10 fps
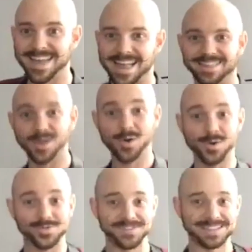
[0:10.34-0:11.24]

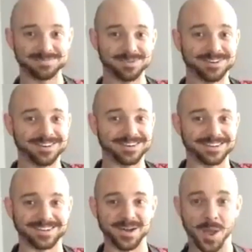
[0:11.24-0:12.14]
Hello,
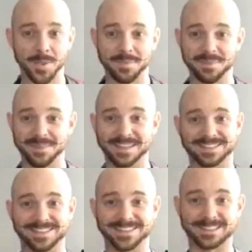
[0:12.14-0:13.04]
Facebook!
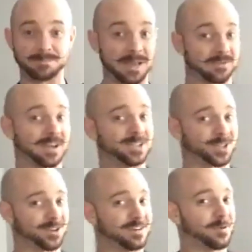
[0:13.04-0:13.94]
This is Mike Race,
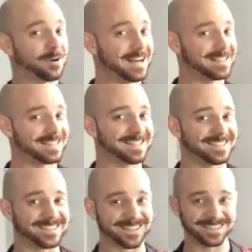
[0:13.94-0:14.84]
your creative organizing
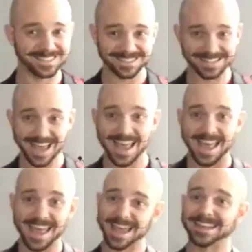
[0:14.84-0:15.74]
consultant,
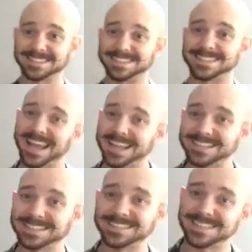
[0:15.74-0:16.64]
and
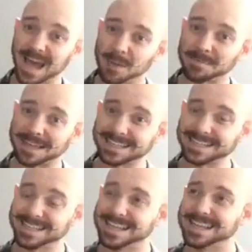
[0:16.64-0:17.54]
today's
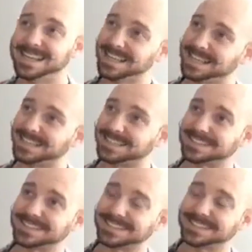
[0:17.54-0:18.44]
topic
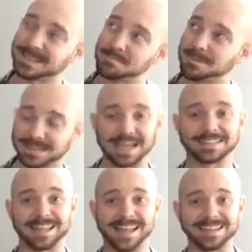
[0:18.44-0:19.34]
is simple
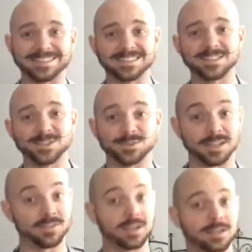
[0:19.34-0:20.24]
guidelines to
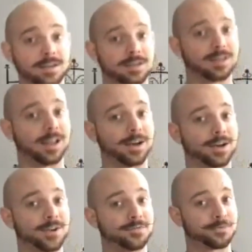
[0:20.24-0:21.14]
living
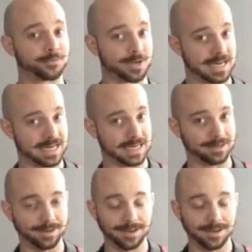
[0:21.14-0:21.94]
clutter-free.